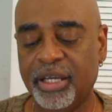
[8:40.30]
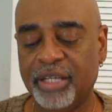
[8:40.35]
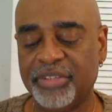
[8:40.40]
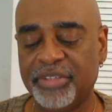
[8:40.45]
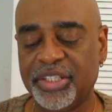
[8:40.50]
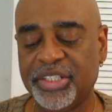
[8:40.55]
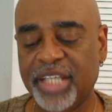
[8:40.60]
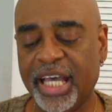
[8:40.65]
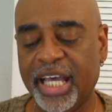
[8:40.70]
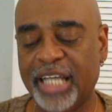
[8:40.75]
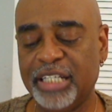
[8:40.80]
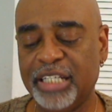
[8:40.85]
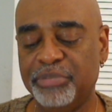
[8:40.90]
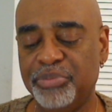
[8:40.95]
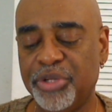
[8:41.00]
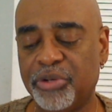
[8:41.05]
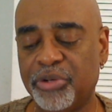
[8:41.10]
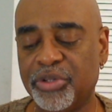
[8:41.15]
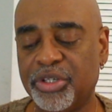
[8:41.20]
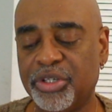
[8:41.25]
the silent
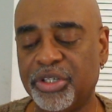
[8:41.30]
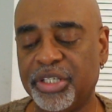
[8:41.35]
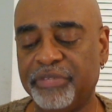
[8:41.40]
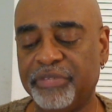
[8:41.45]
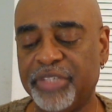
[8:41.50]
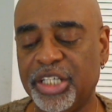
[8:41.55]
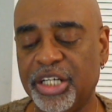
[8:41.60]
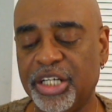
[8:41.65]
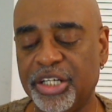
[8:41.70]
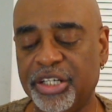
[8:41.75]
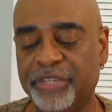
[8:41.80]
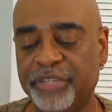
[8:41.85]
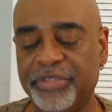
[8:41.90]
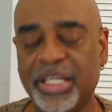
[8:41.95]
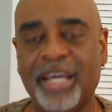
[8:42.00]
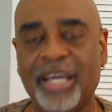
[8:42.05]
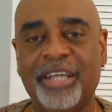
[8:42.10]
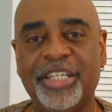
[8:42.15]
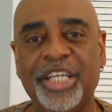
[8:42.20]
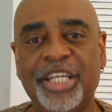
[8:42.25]
miracle of love.
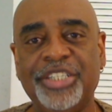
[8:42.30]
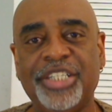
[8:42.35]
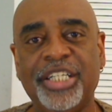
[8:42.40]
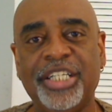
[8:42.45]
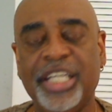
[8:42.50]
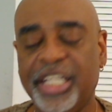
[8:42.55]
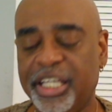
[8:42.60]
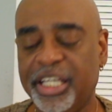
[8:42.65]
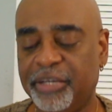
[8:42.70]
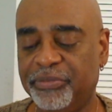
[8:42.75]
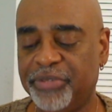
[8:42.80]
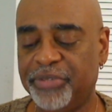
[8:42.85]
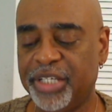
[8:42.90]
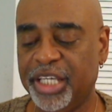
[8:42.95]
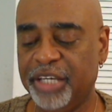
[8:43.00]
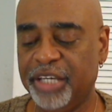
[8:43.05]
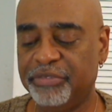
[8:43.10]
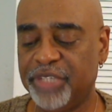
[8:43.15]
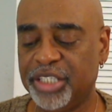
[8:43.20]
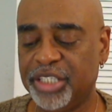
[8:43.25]
Each lily of
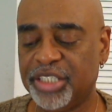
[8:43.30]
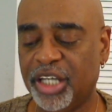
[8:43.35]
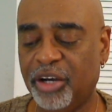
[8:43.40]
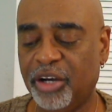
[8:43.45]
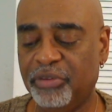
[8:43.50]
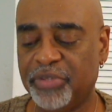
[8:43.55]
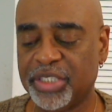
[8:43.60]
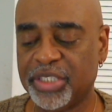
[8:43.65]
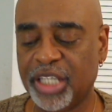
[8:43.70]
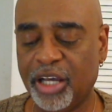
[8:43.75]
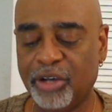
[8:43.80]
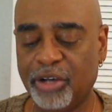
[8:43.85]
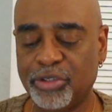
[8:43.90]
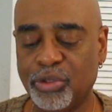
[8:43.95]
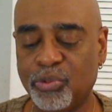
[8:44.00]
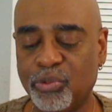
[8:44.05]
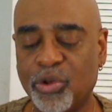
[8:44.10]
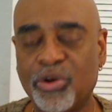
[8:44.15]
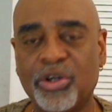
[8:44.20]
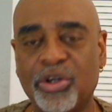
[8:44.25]
forgiveness offers all the
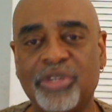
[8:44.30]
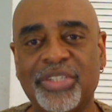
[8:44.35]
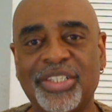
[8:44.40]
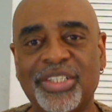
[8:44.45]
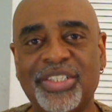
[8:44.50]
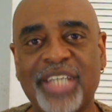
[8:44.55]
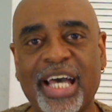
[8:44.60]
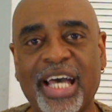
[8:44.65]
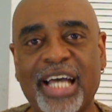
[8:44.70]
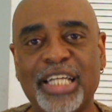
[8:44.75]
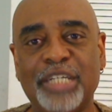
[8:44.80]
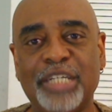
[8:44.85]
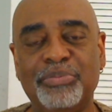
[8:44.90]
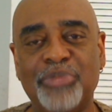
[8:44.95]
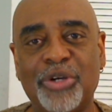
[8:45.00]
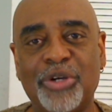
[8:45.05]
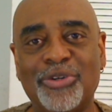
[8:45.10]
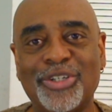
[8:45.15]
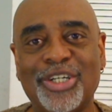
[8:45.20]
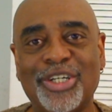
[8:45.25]
world the silent
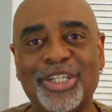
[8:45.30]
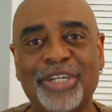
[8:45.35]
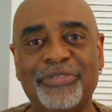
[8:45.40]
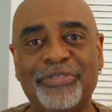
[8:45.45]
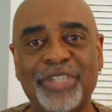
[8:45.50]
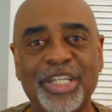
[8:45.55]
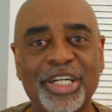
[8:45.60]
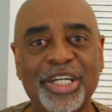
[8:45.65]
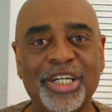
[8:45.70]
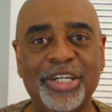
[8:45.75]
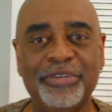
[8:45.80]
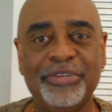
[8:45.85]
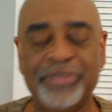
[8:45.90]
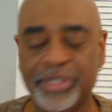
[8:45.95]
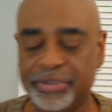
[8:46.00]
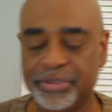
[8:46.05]
miracle of love.